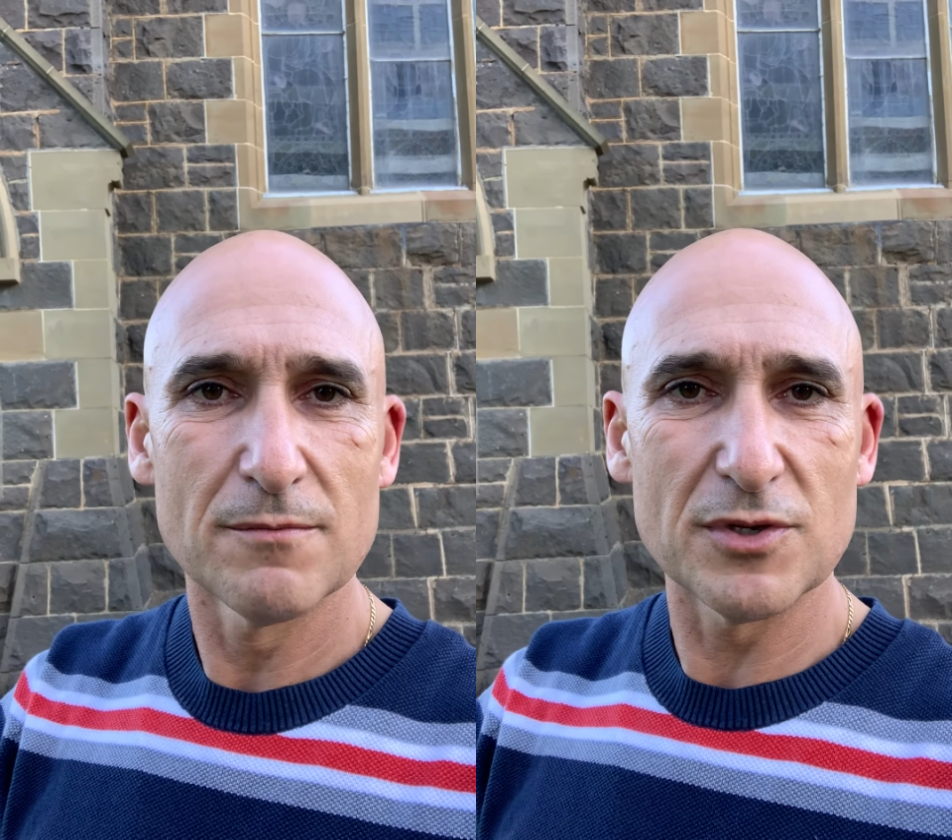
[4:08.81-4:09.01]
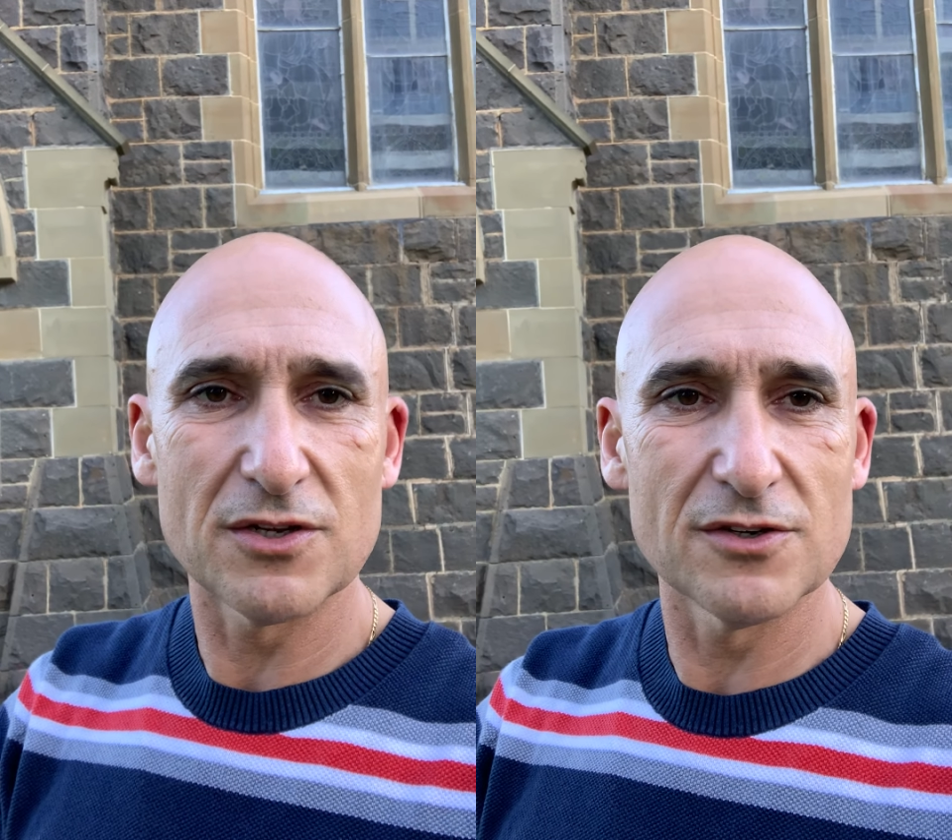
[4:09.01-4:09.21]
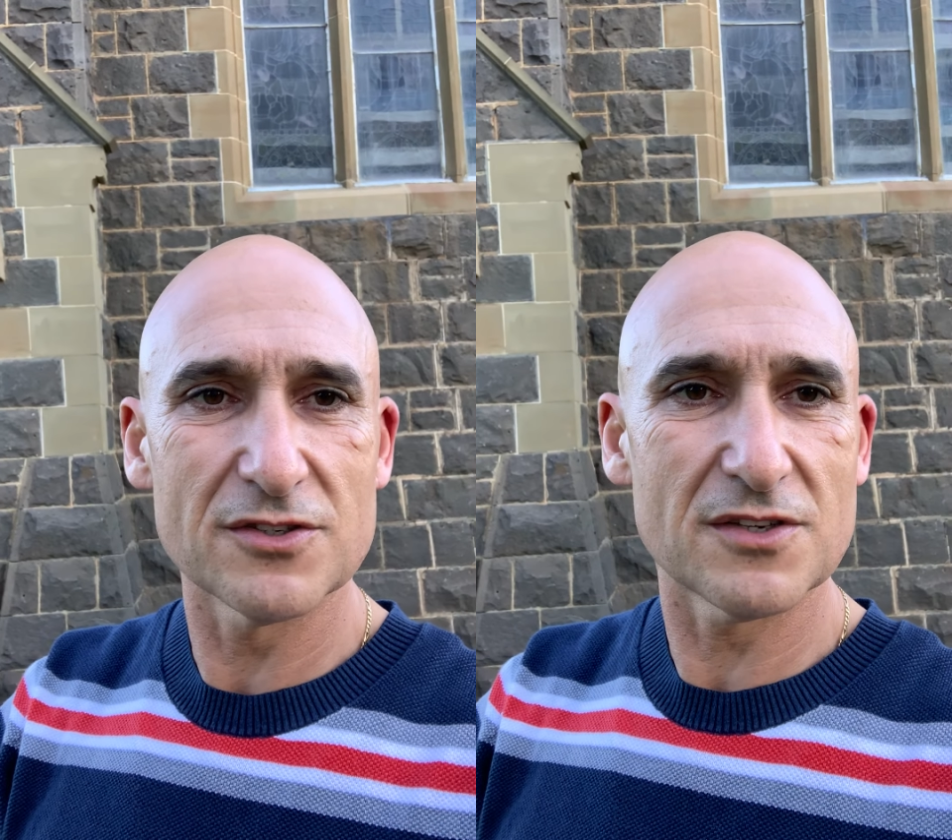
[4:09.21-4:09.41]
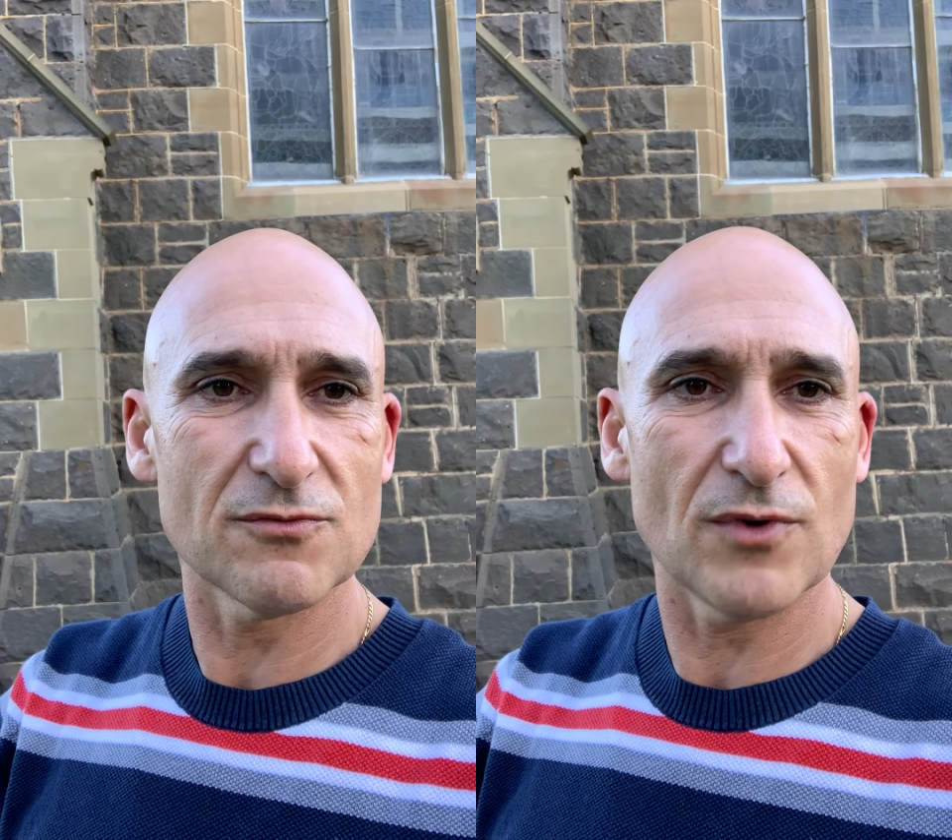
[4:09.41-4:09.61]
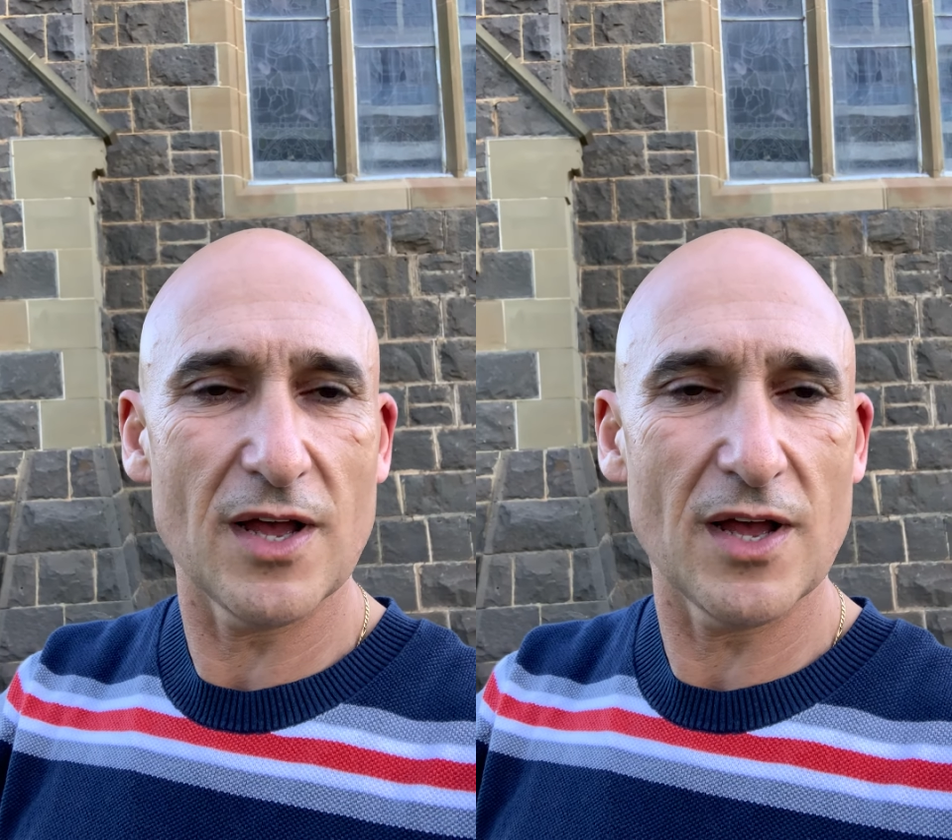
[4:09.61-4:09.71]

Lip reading: because